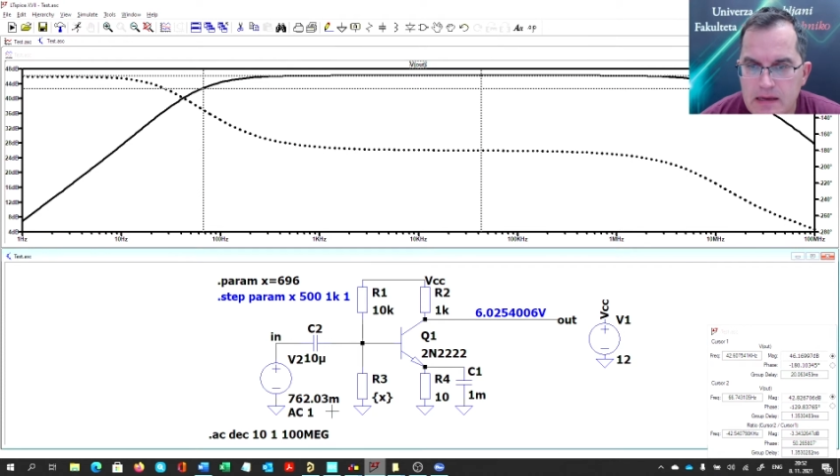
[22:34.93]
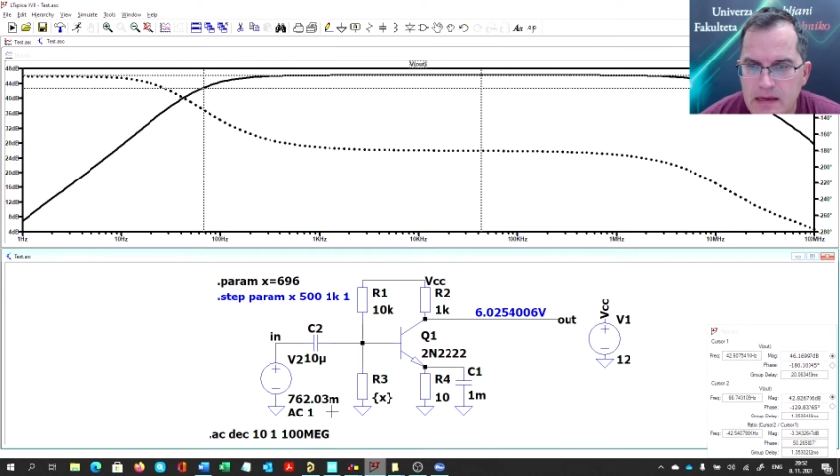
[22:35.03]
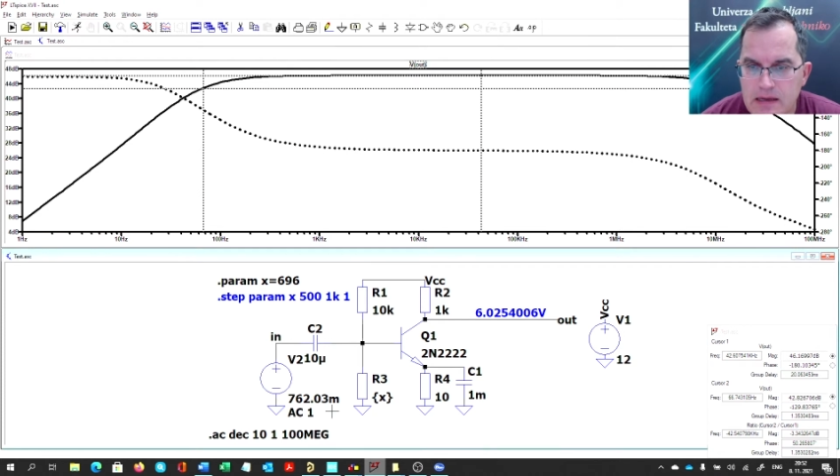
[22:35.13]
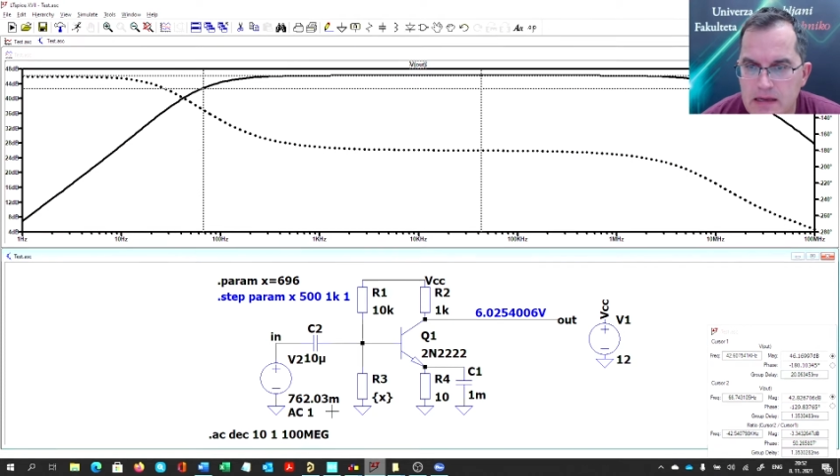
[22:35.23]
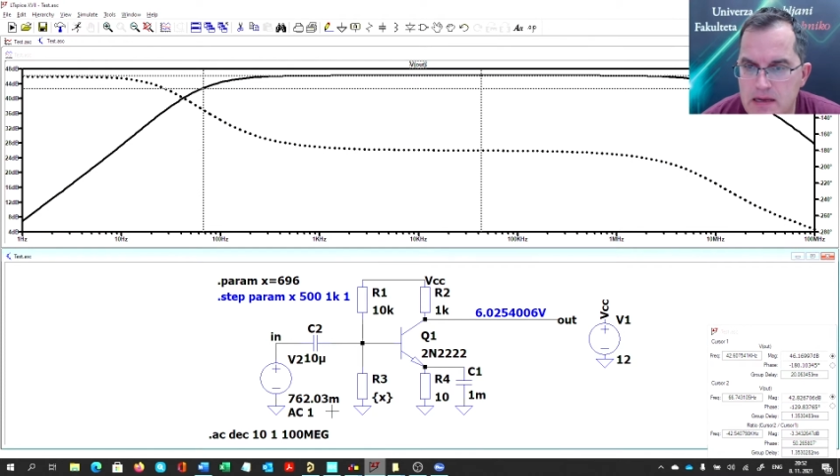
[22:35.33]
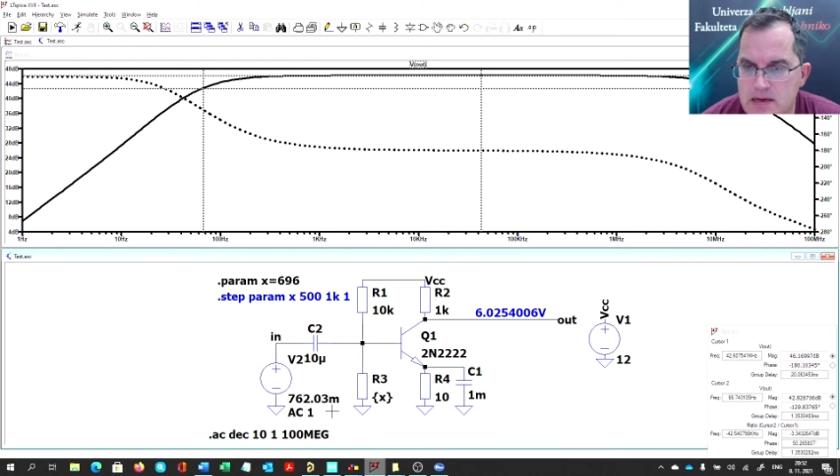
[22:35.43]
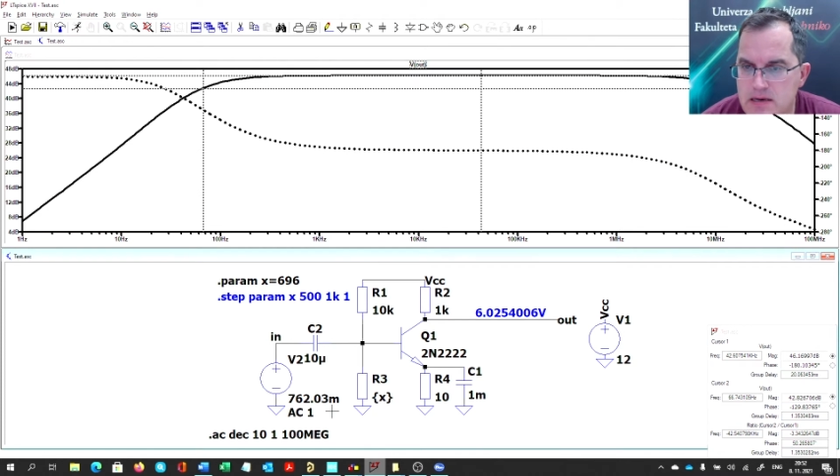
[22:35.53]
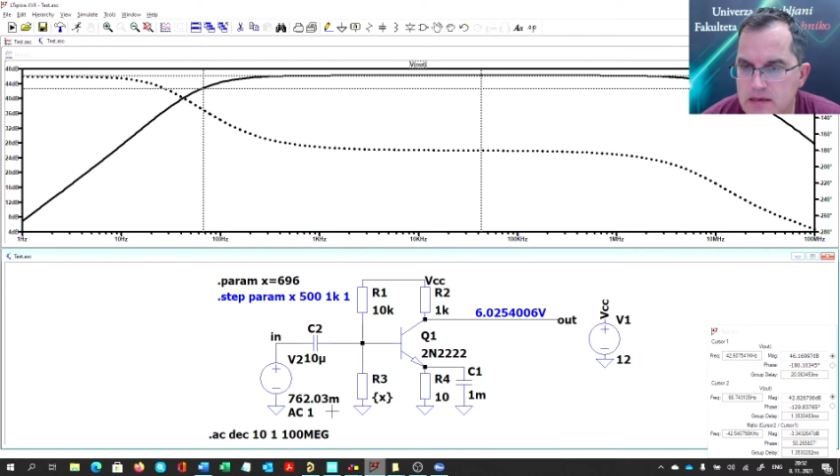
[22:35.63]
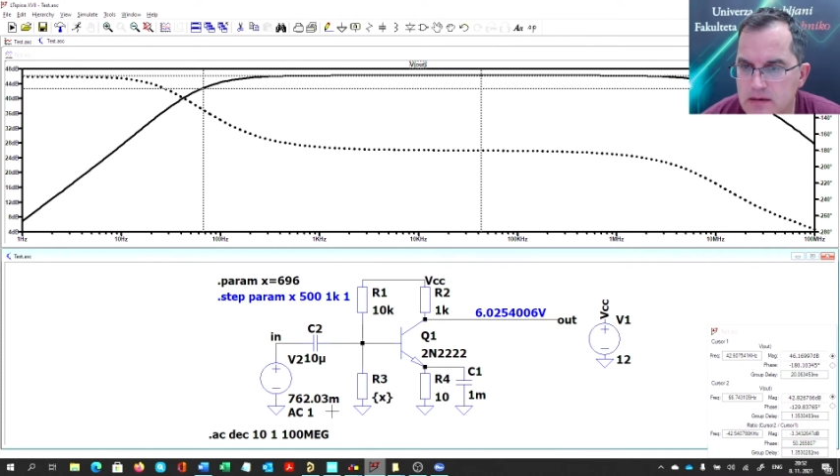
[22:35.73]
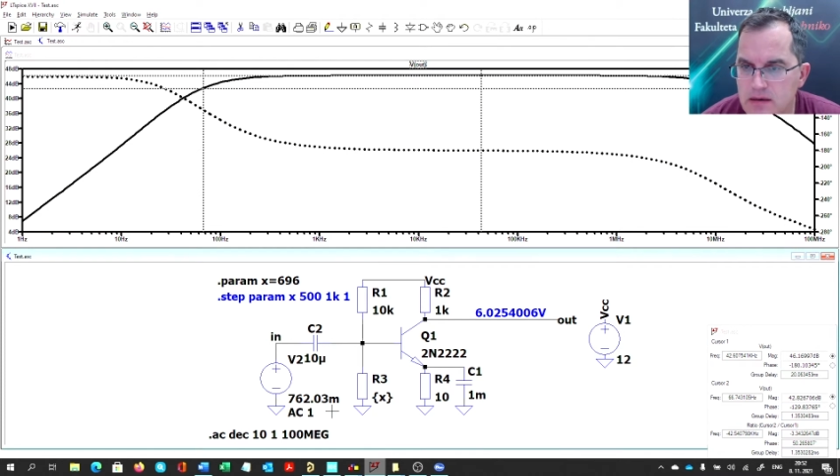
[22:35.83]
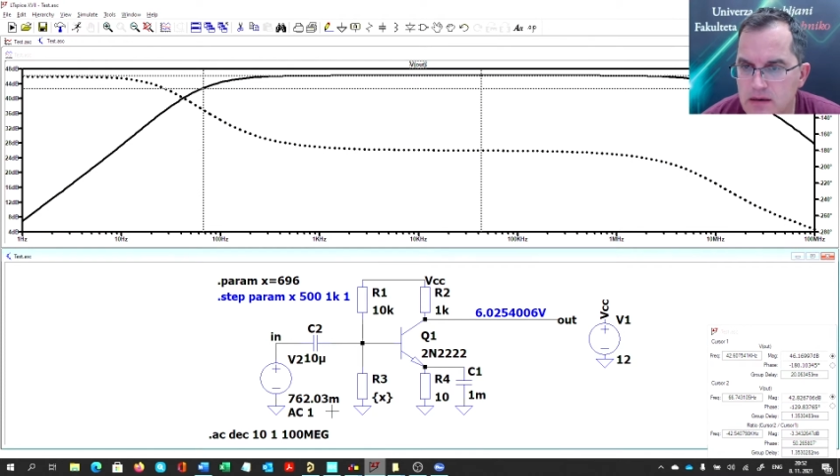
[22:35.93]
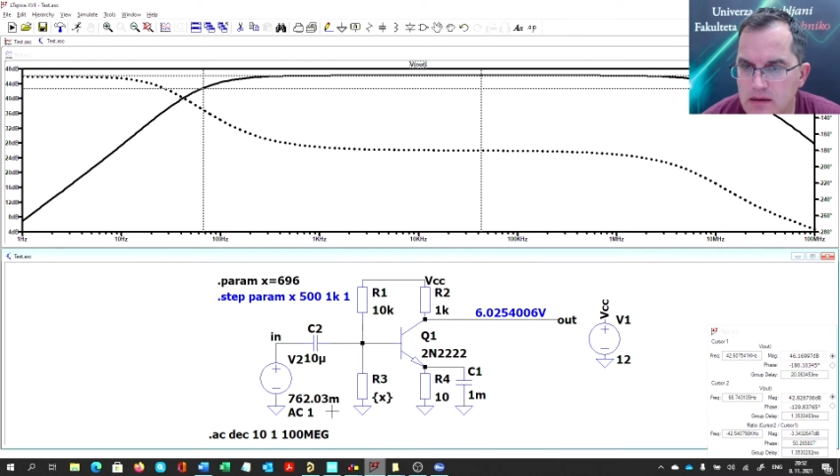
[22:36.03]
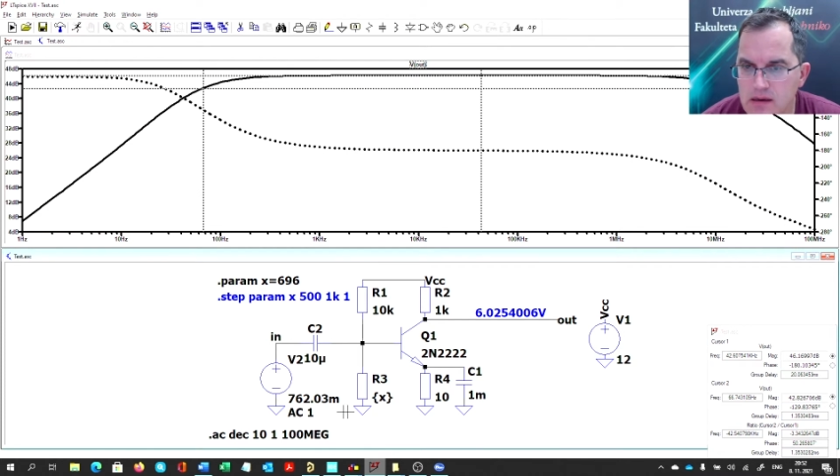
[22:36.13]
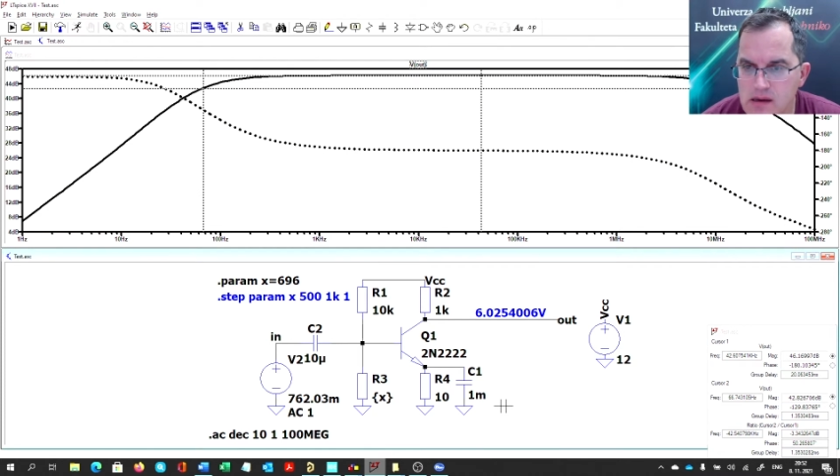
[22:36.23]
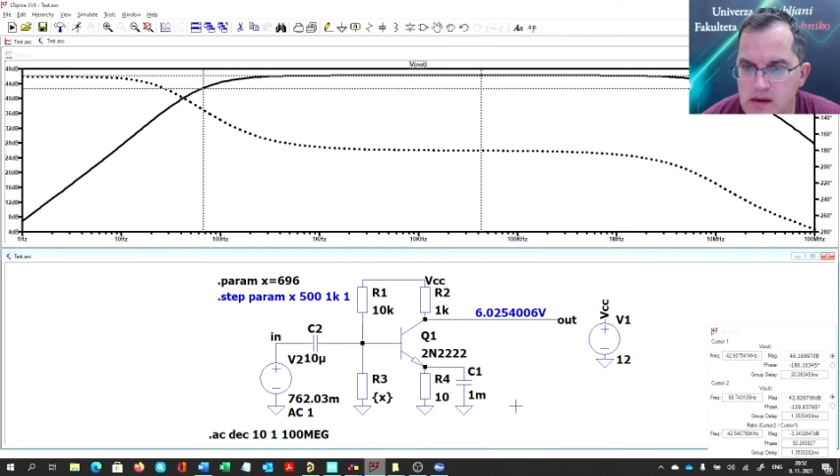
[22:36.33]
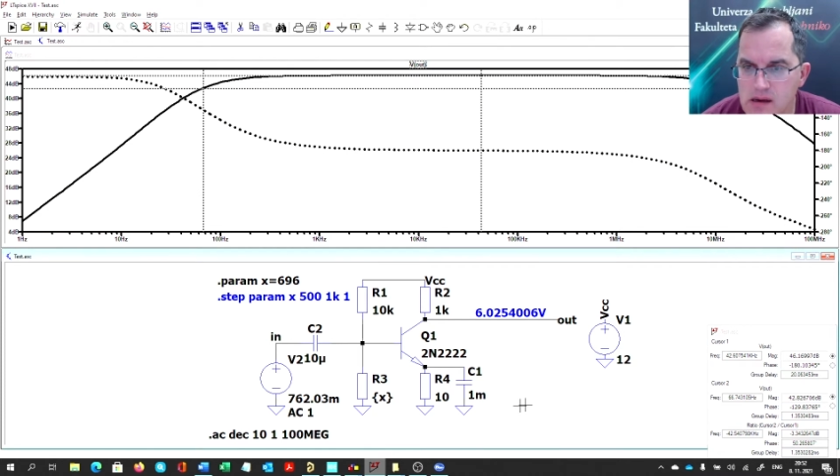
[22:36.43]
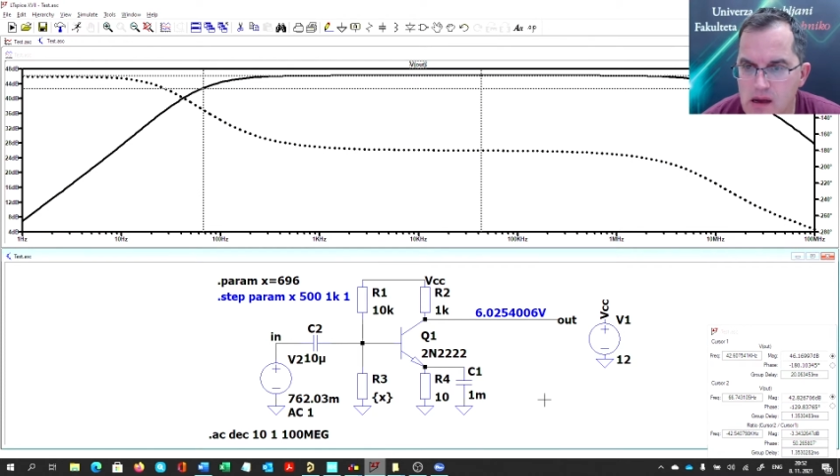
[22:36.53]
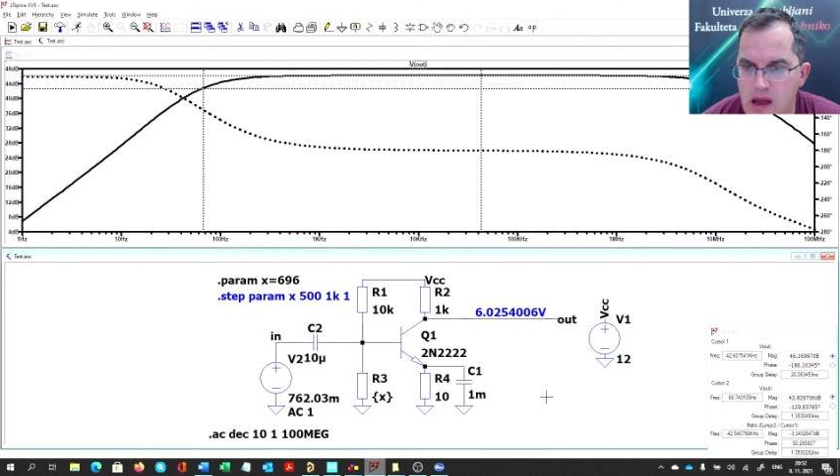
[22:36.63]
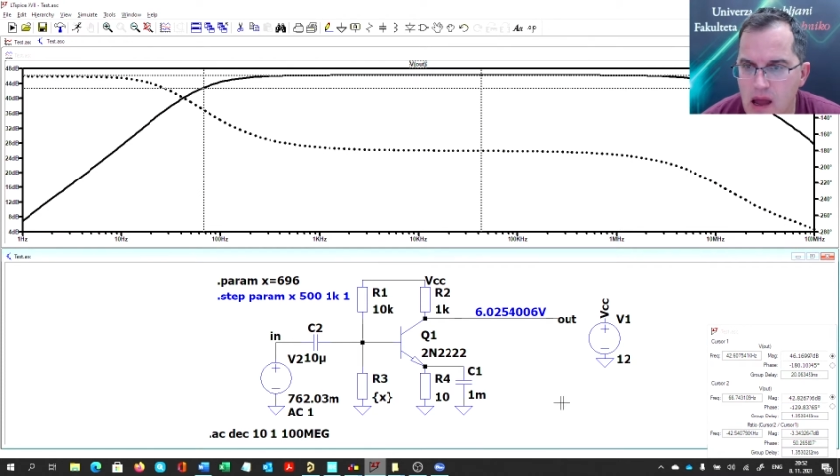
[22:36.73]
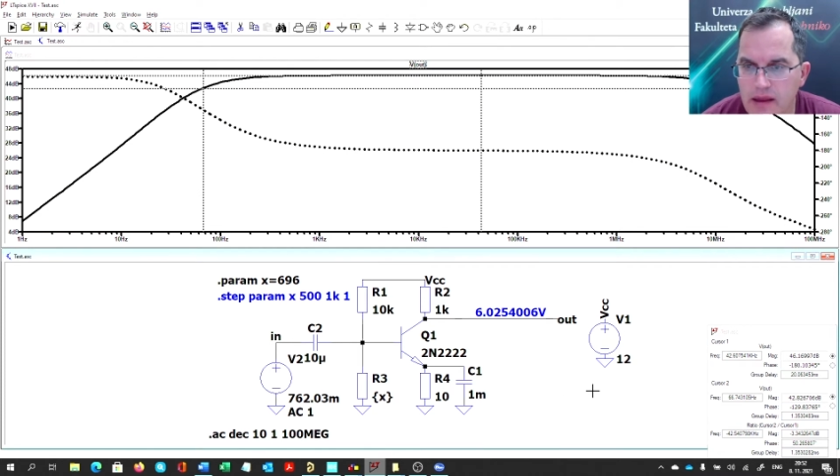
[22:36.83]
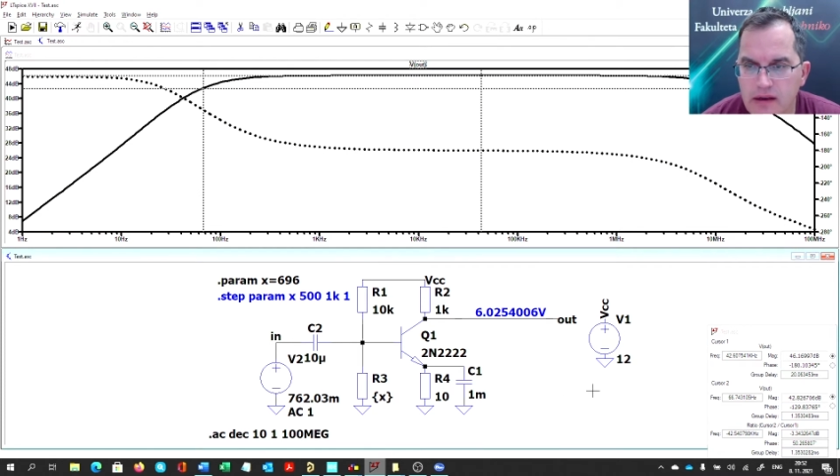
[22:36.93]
Here I